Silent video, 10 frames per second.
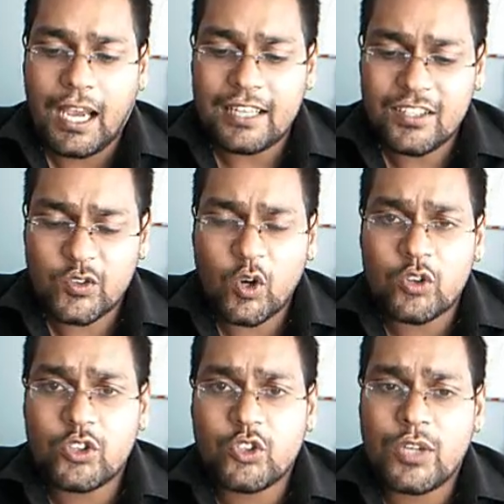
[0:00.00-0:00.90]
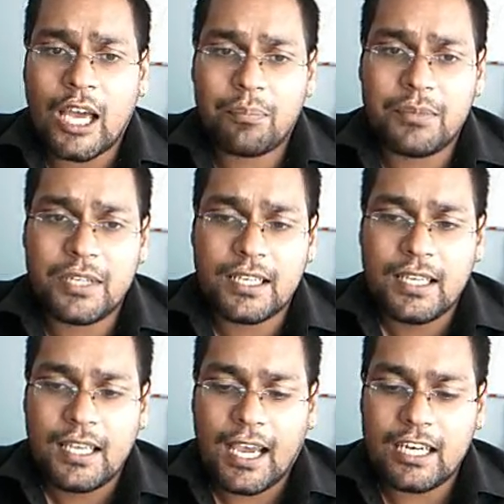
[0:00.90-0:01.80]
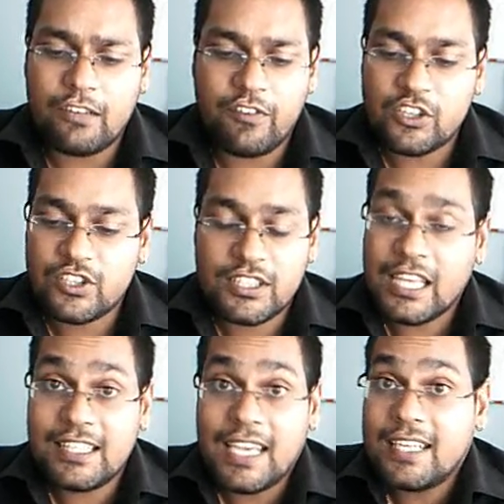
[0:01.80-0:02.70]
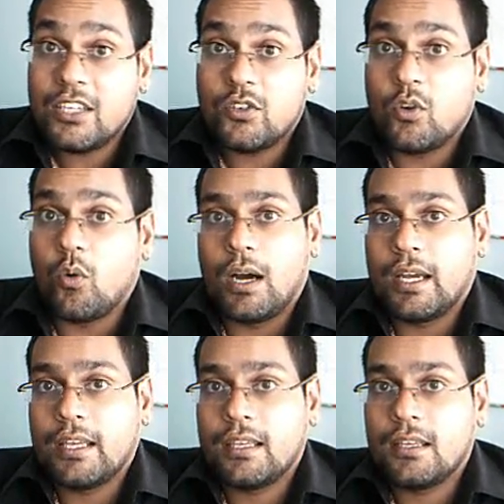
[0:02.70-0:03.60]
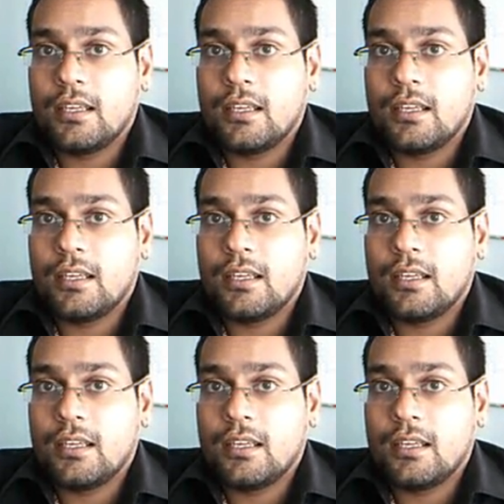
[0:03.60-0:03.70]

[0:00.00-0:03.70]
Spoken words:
And this continued happening, and eventually they didn't know why.